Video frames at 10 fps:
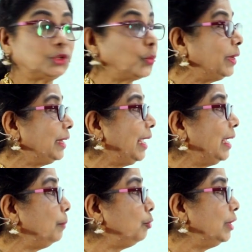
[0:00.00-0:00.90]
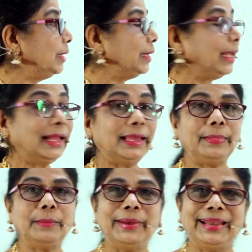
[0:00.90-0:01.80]
So we take and put it
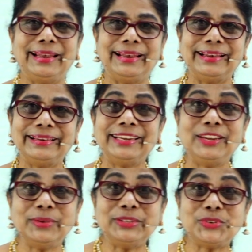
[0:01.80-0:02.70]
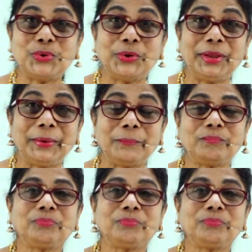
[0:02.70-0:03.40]
in the middle. Did you enjoy?